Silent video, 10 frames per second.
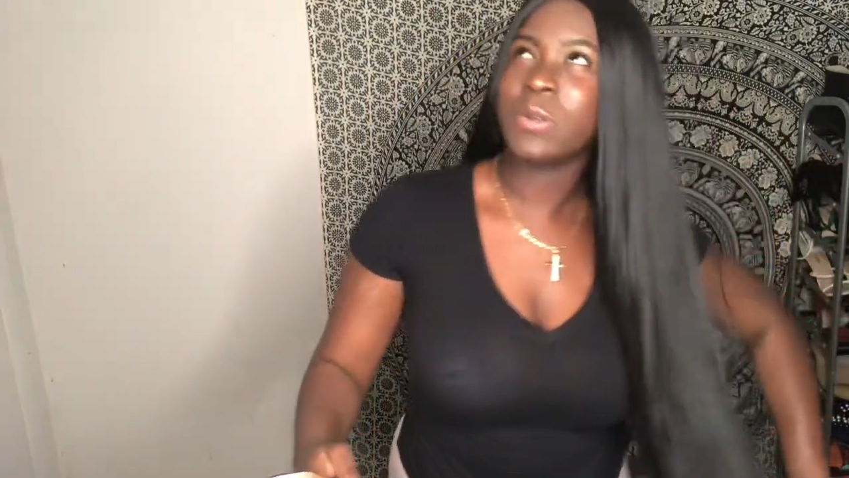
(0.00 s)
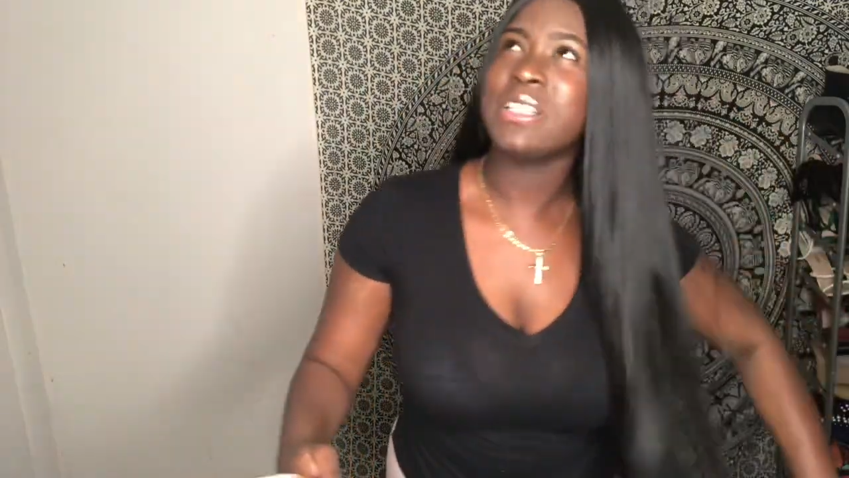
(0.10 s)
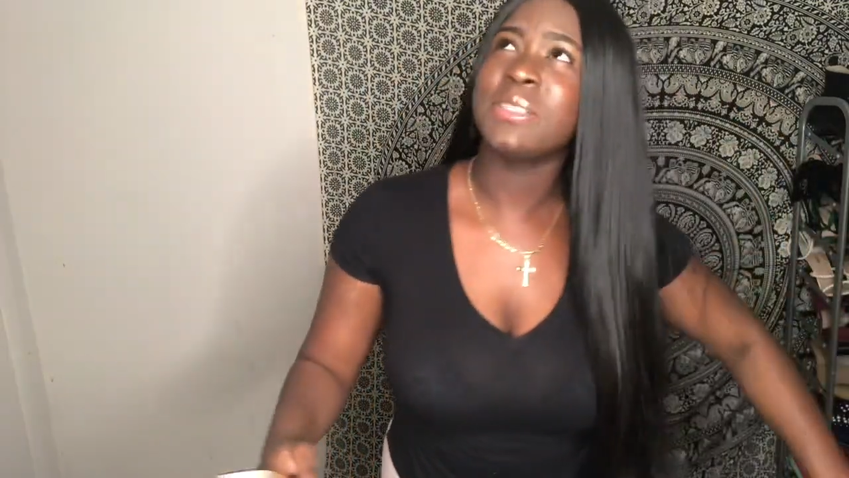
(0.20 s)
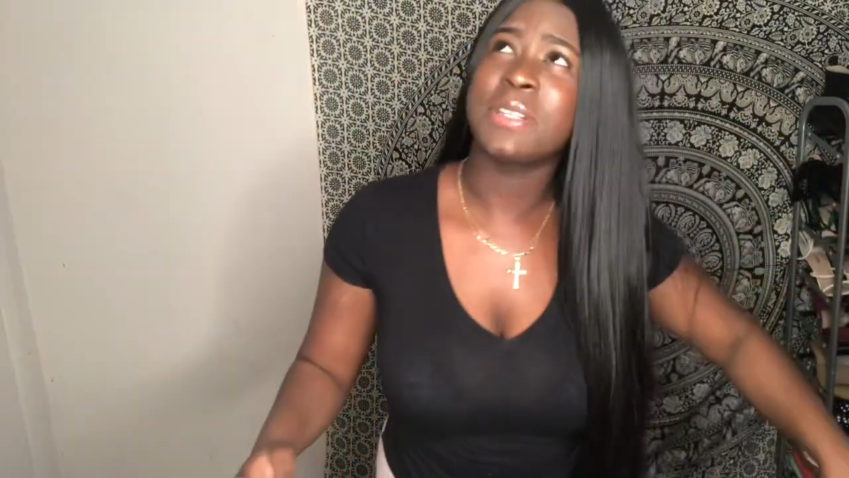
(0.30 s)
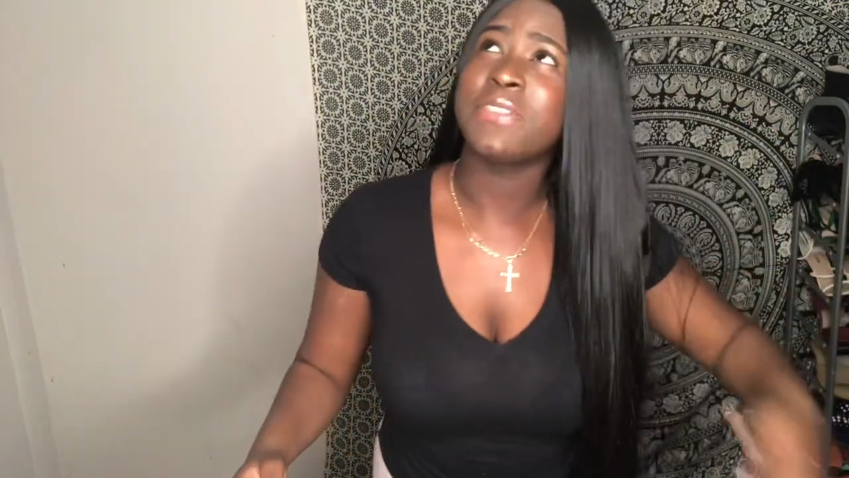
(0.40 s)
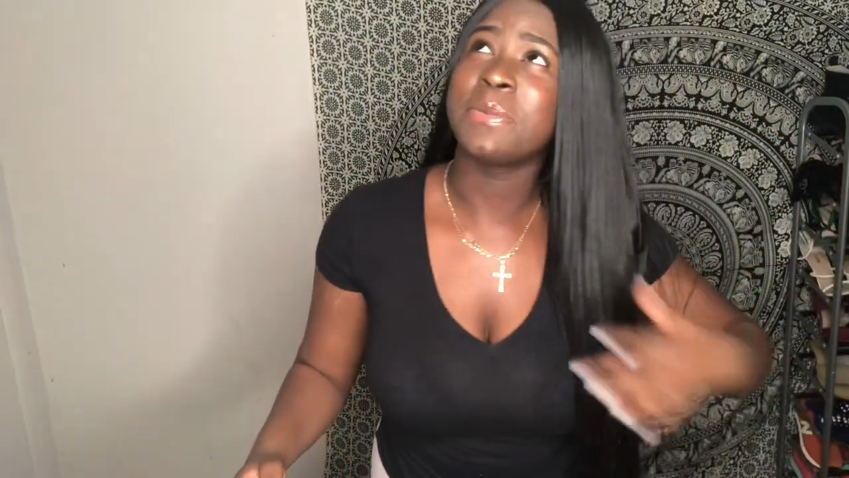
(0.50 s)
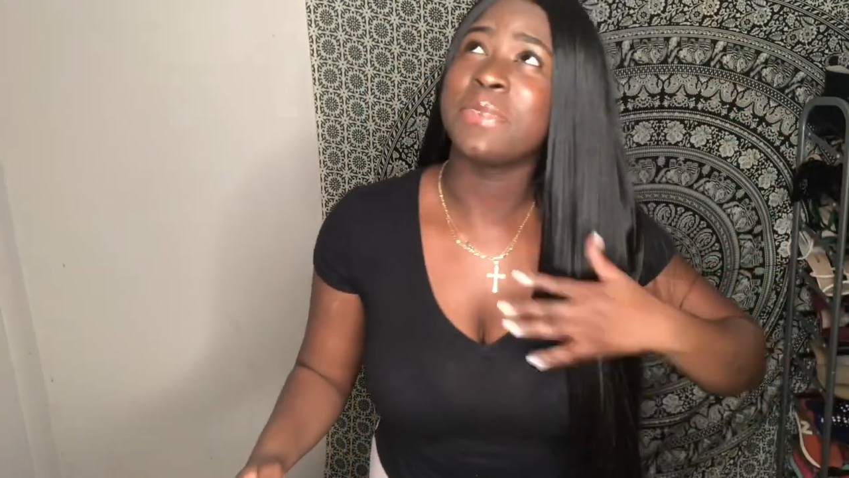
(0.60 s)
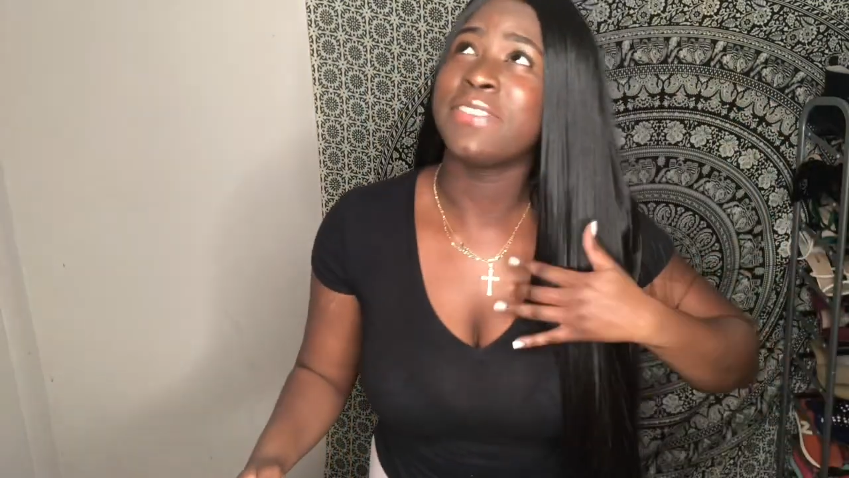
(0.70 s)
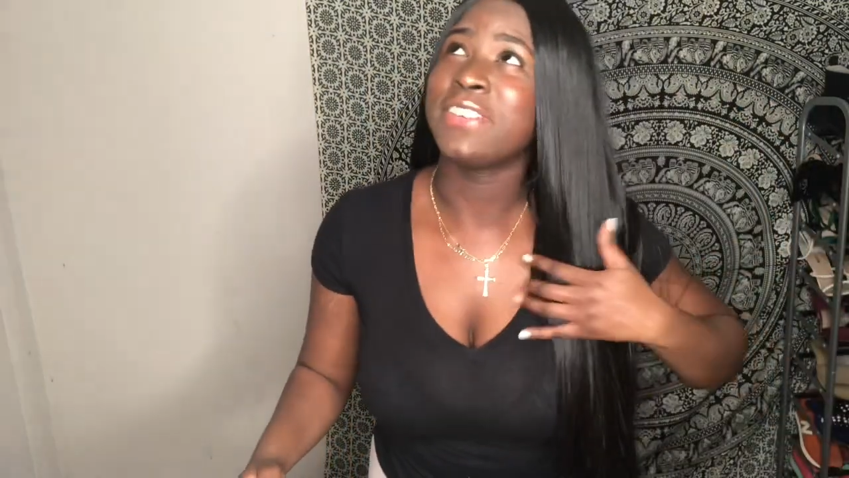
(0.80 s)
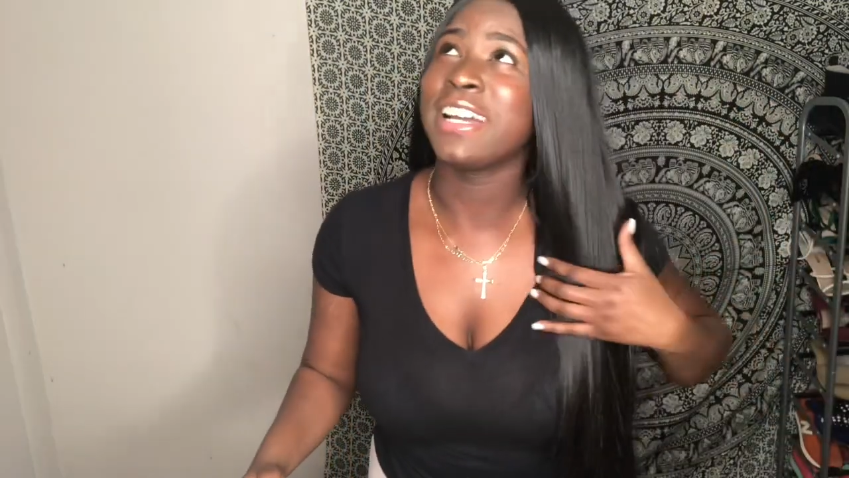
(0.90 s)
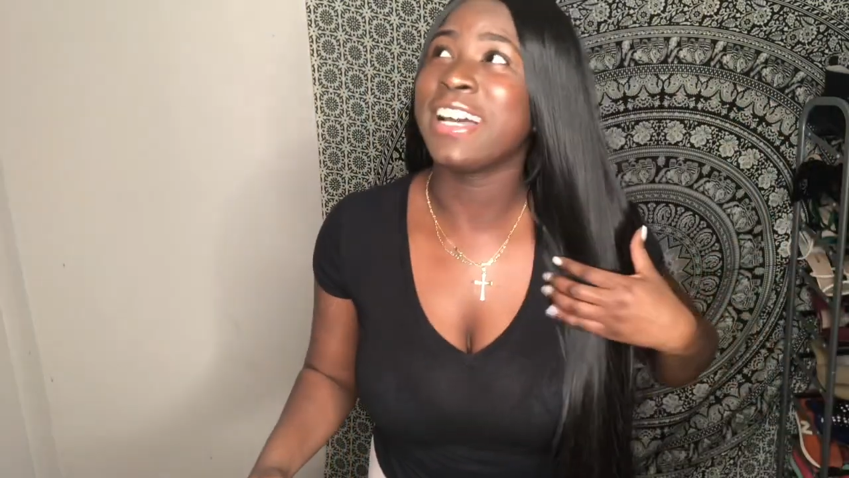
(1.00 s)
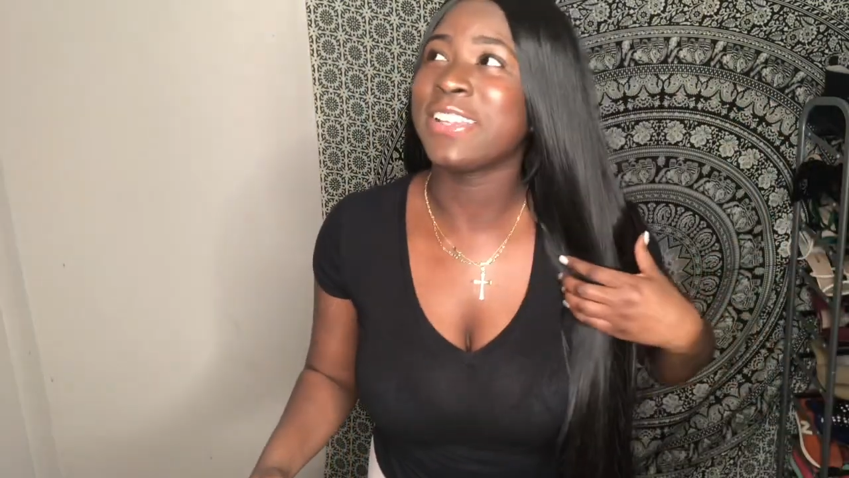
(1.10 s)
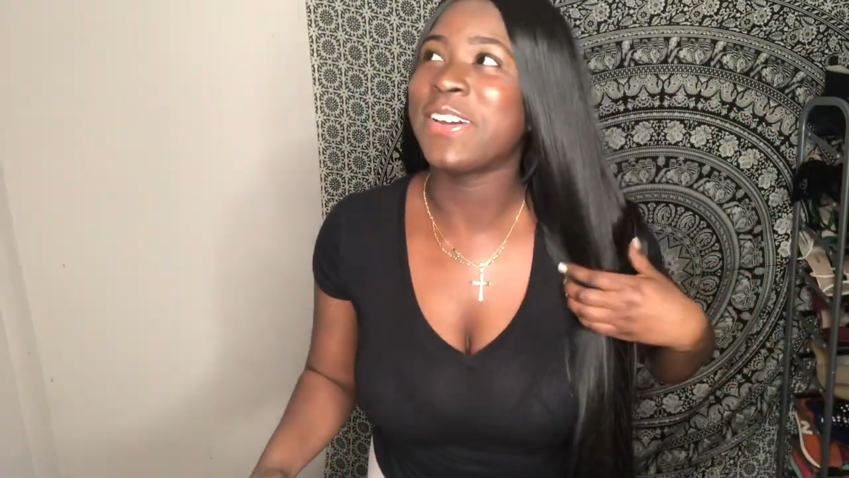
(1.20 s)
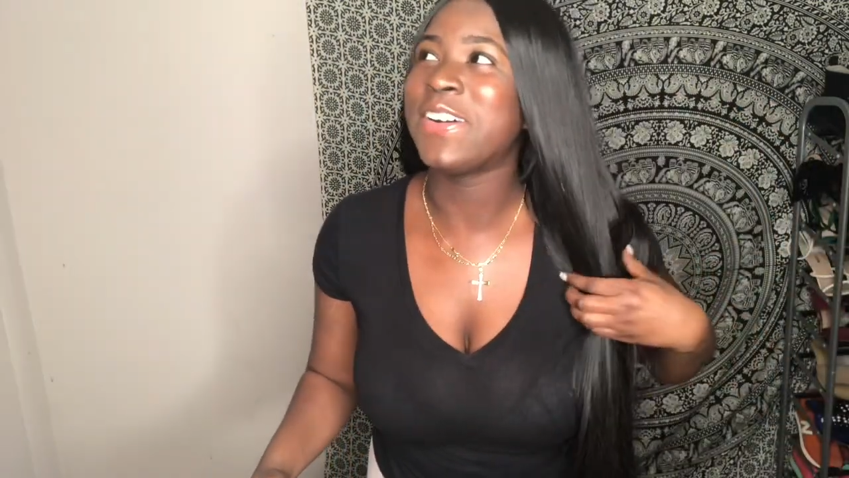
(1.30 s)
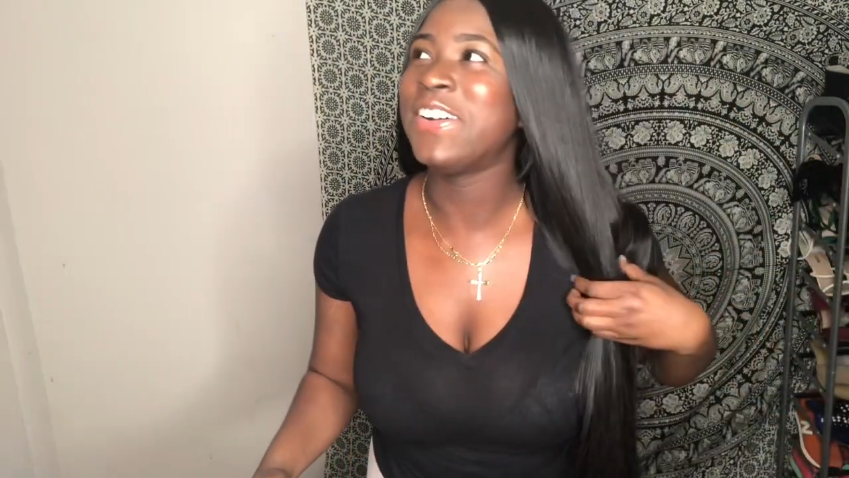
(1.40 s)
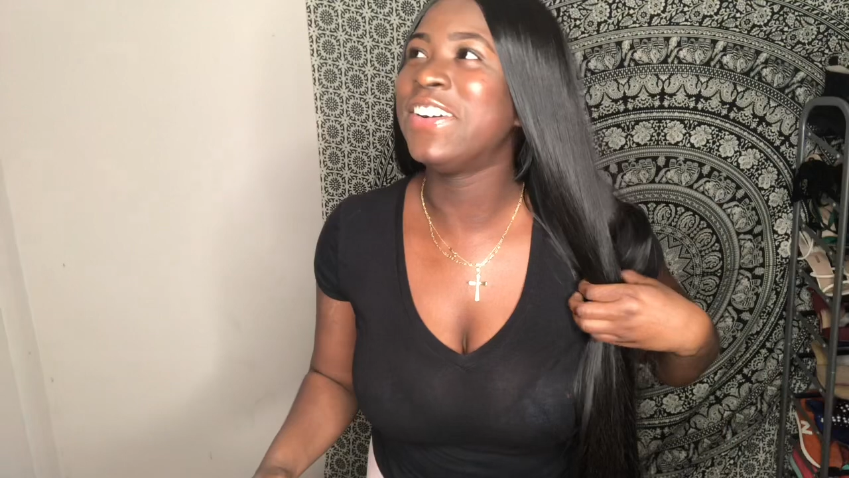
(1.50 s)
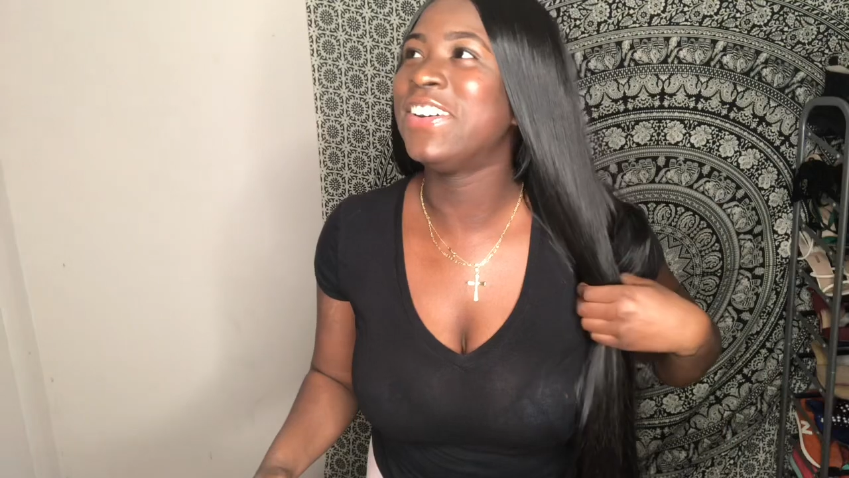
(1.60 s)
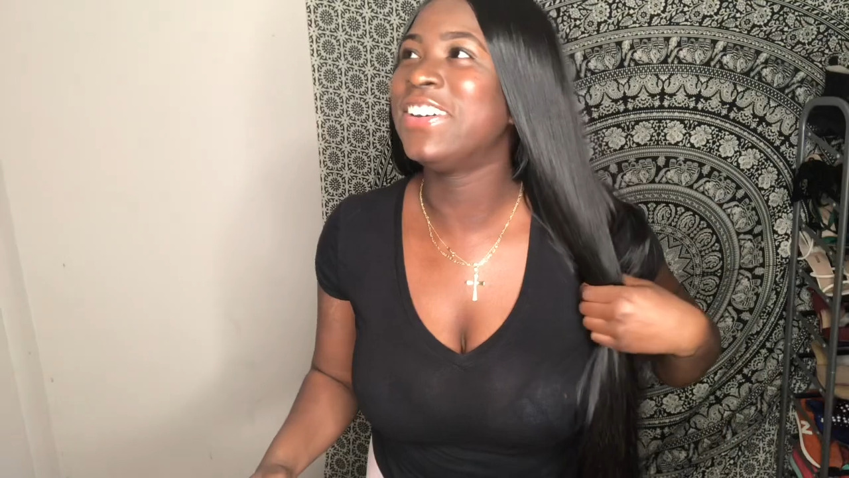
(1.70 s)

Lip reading: where's wig from? I forgot, y'all.